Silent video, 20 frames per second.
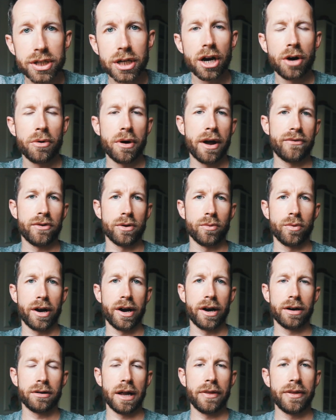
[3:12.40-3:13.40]
to go
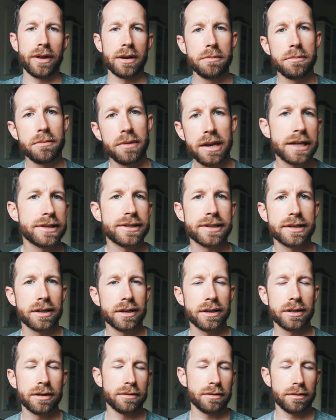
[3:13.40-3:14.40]
everywhere, and then
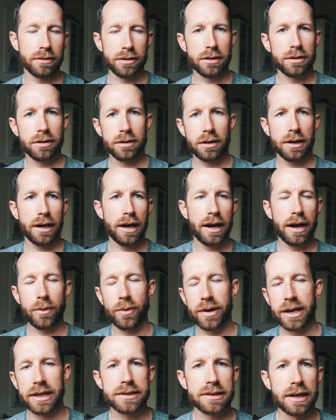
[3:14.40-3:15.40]
NHTSA,
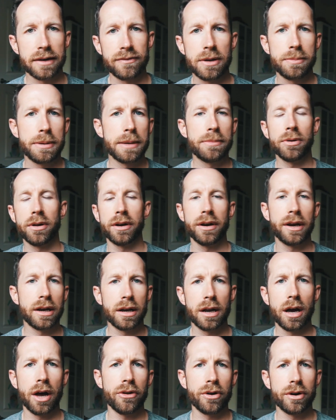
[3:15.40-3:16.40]
highway safety people
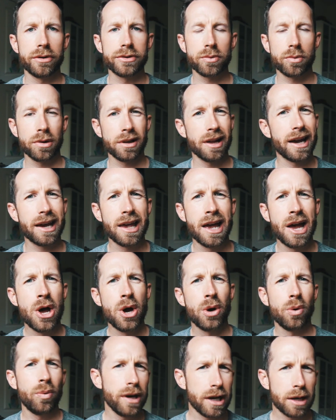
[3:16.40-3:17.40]
and others were like,
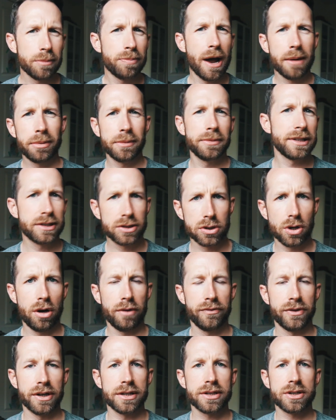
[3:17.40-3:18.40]
we could probably
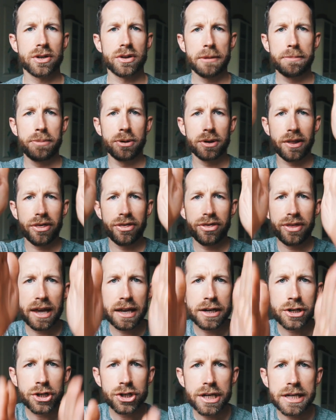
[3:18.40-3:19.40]
solve this. So they put
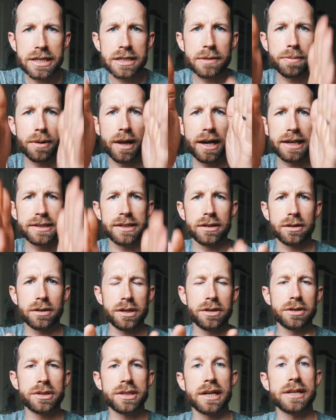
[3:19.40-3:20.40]
thin sheets of plastic
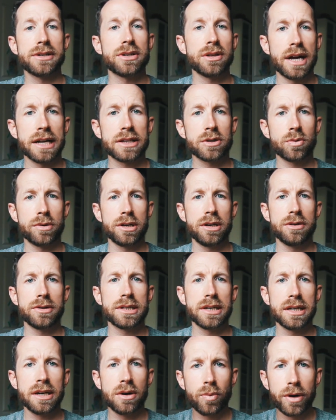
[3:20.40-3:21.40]
on either side. So that's when you
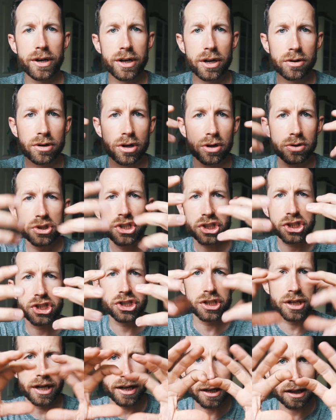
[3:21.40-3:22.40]
see a window go
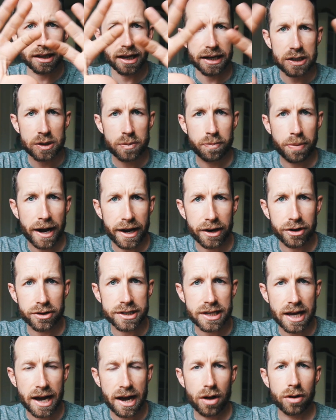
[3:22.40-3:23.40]
and it like
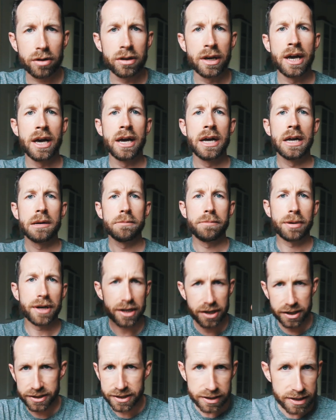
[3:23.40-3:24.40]
spiders out, but
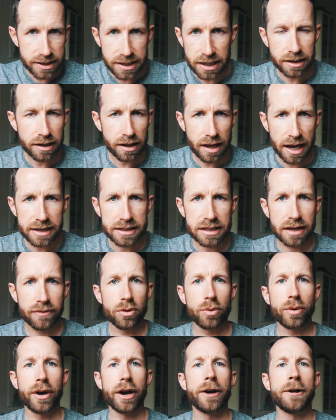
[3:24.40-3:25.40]
it doesn't send glass
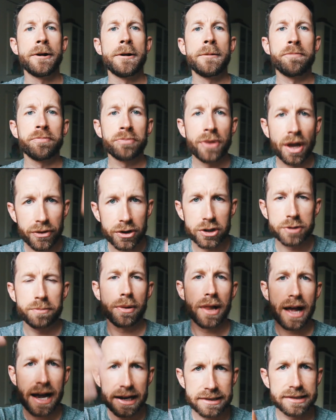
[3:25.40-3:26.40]
everywhere. There's
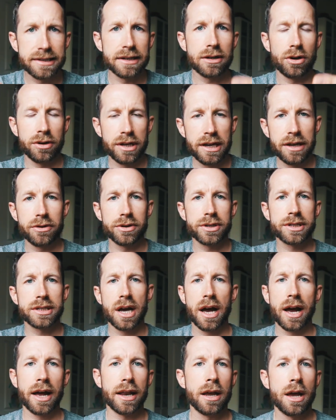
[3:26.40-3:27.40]
plastic on either
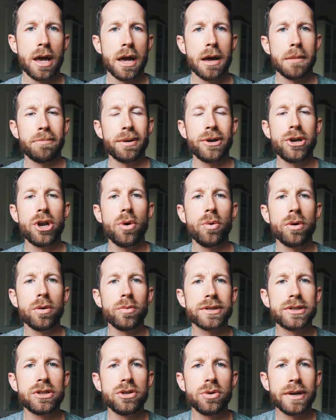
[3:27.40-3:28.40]
side, but no
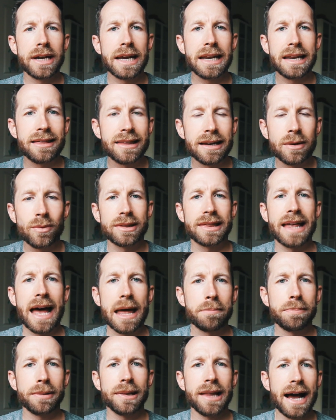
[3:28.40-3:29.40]
one was doing anything with
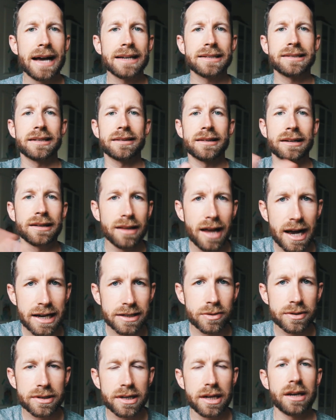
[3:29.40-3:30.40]
that plastic. The
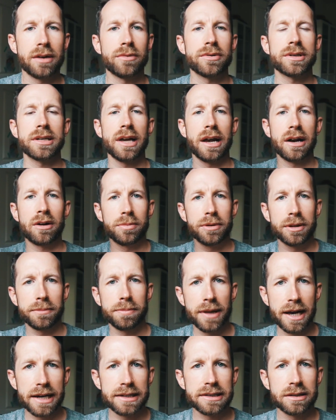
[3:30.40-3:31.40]
glass was getting recycled, but the
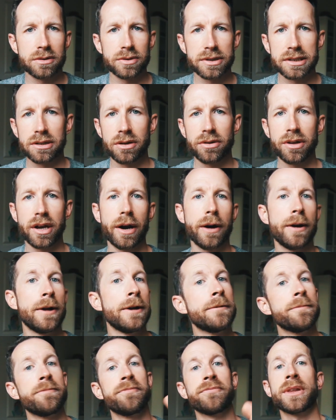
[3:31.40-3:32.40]
plastic was still there.
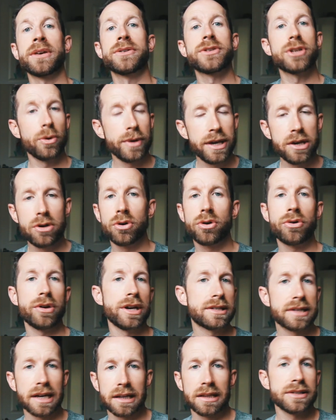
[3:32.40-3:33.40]
So Eagle
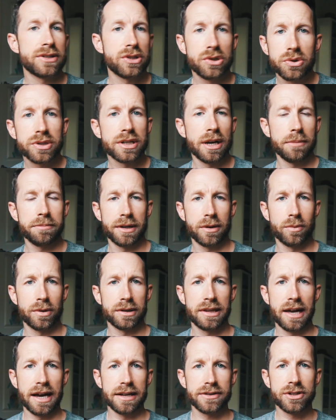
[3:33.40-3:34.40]
Creek said, let's do something
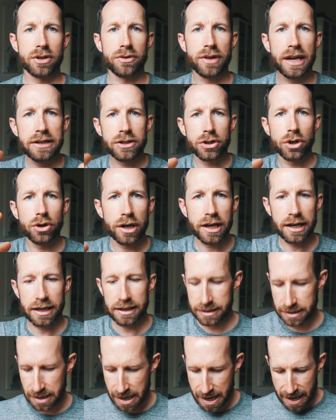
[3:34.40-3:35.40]
with that. So they took
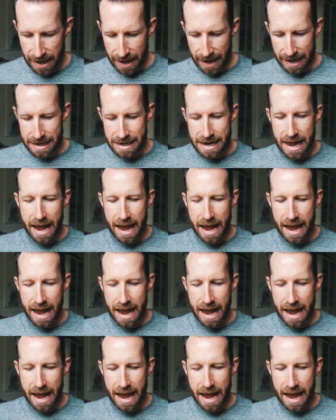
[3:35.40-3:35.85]
it, and